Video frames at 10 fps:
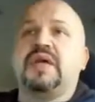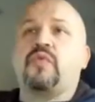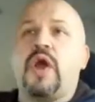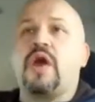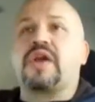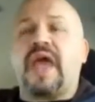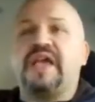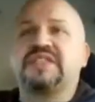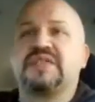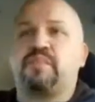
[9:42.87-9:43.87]
some rare
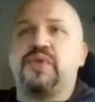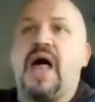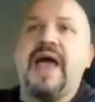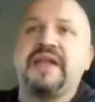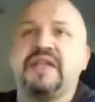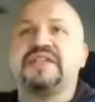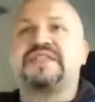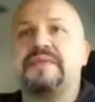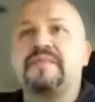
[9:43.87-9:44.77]
cases, blindness.